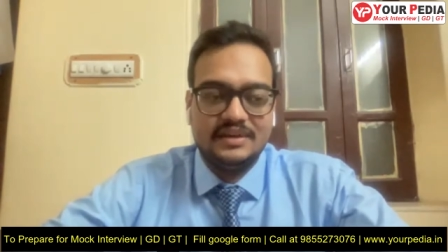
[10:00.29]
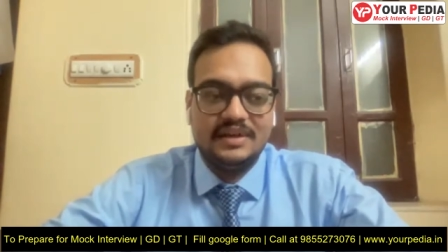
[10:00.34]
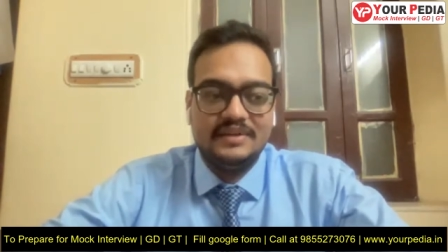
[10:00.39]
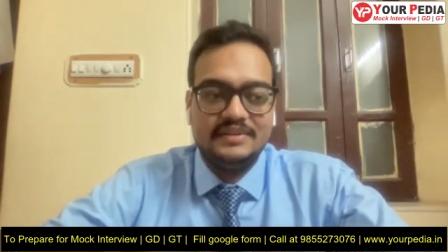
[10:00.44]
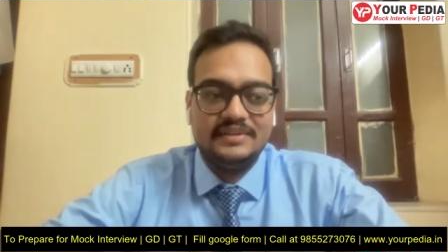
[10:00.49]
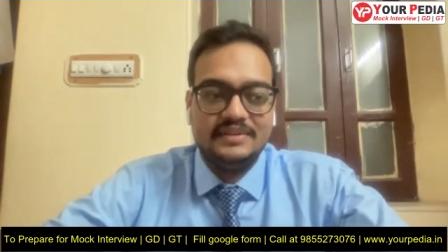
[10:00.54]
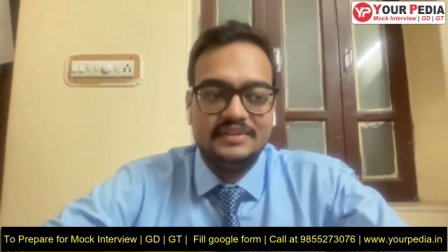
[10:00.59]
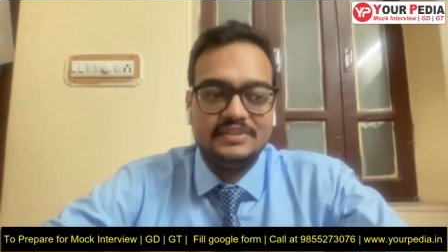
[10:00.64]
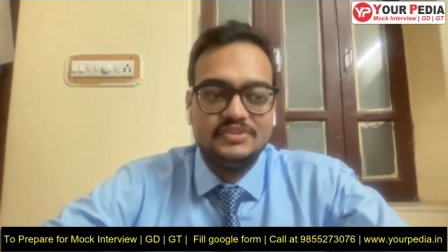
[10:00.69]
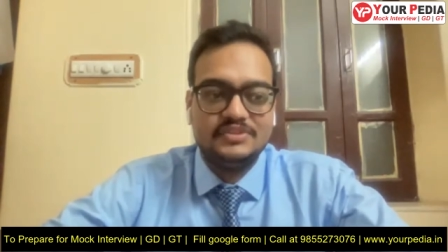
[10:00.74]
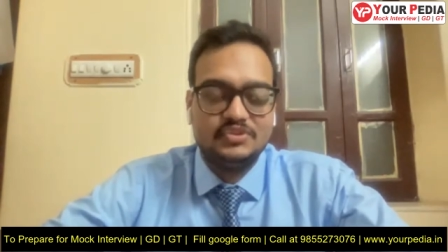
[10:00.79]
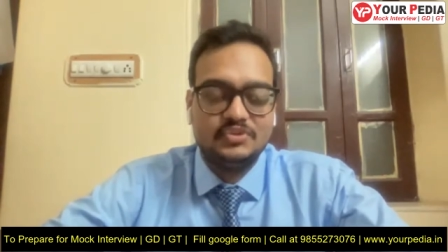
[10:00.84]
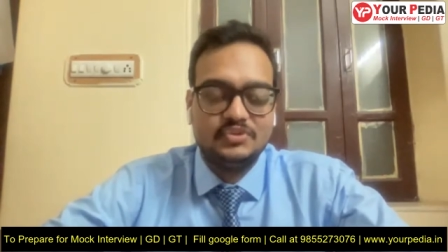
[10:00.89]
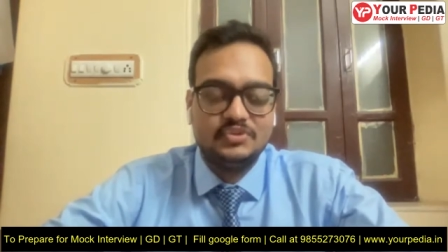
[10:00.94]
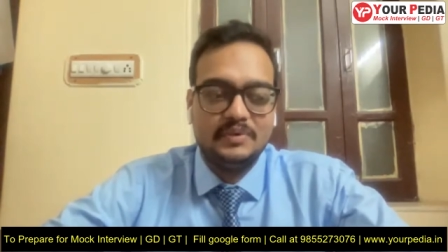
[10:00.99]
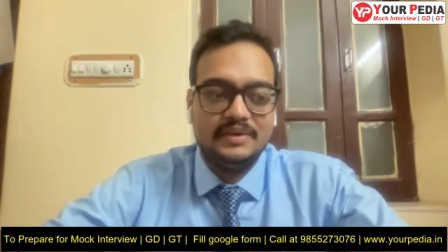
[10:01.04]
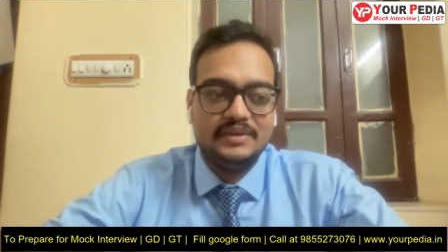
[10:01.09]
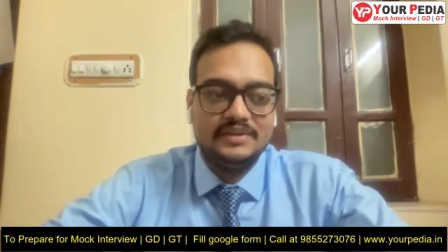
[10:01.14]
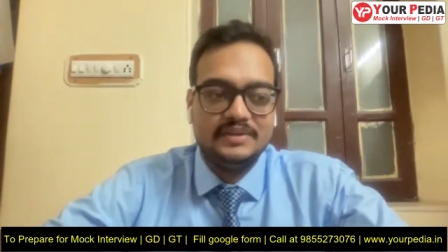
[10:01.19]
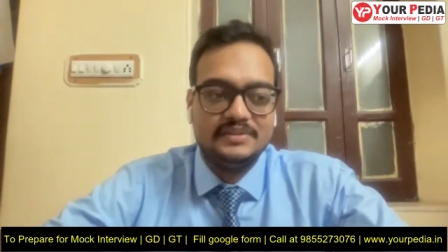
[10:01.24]
I think
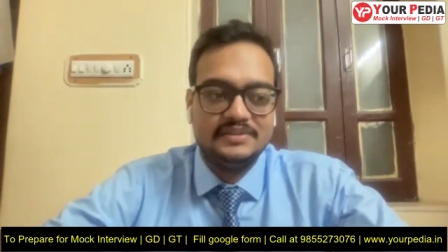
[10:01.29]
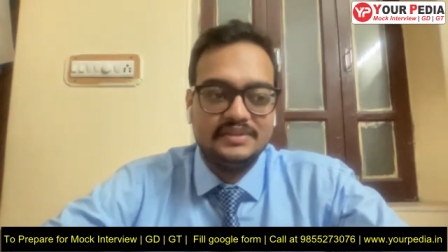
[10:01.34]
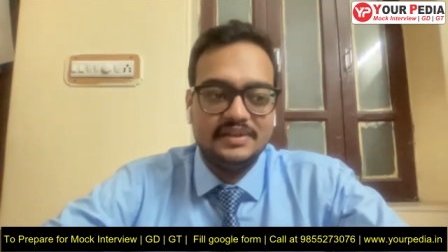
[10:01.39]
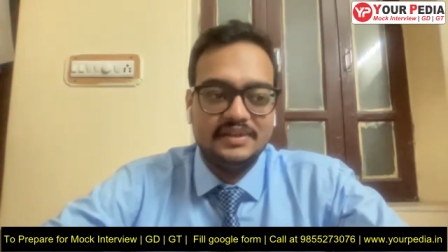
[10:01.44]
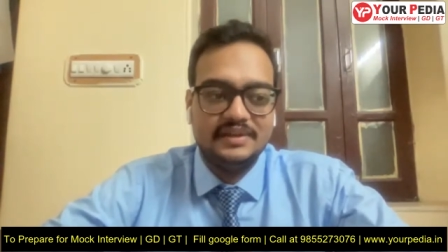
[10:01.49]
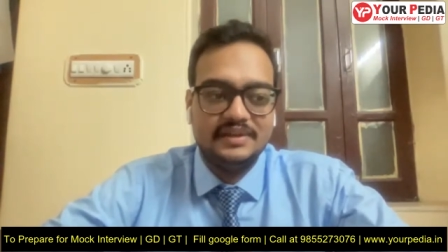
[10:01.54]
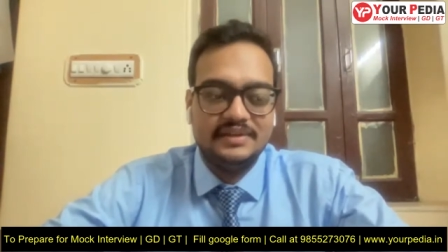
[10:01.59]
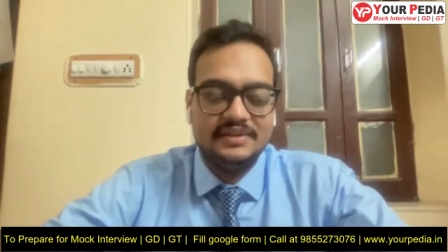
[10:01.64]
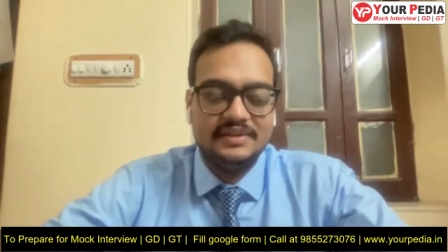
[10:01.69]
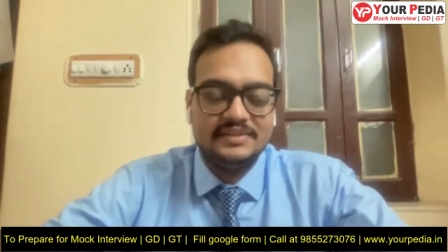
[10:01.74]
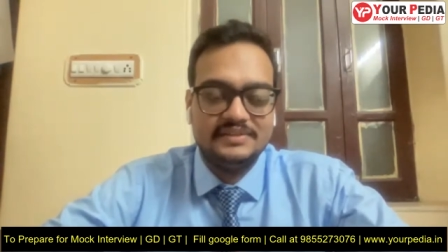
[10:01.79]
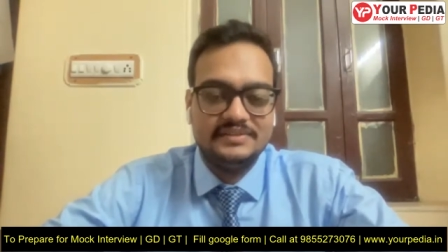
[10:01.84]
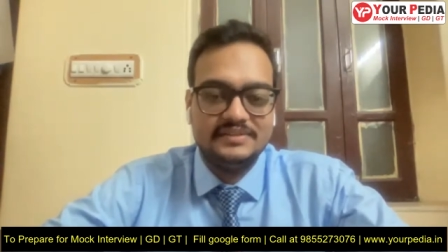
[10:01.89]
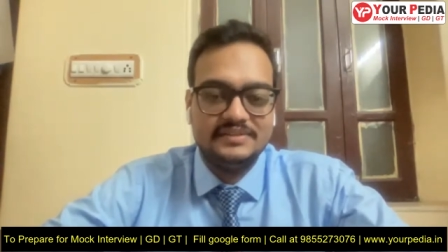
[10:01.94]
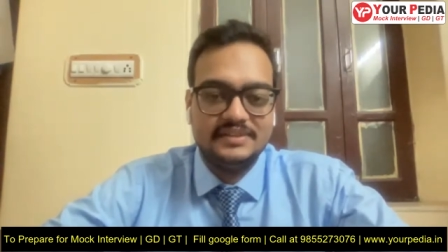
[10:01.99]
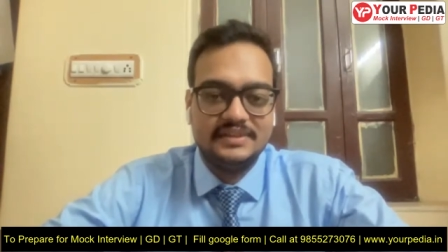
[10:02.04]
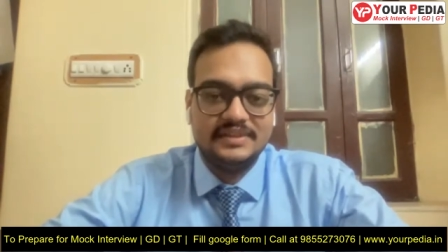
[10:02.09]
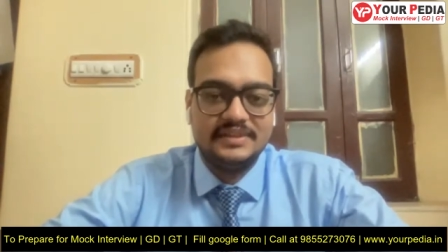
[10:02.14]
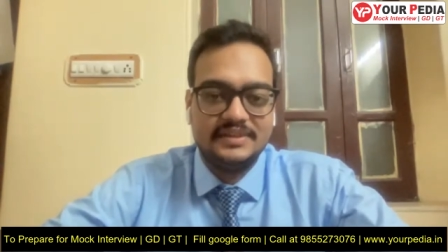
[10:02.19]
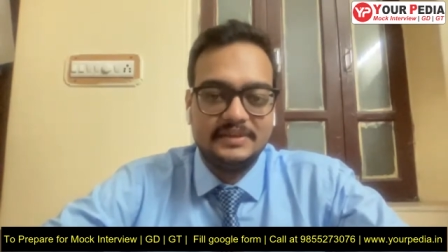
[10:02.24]
instrumentation related is
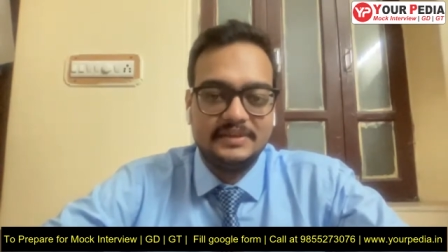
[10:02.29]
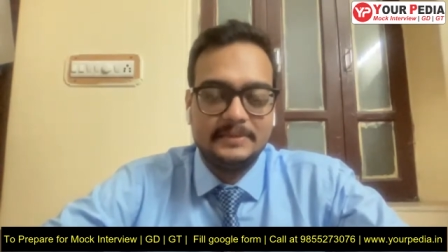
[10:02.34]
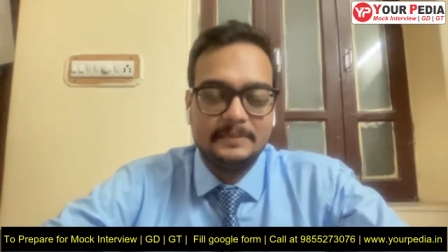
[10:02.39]
there.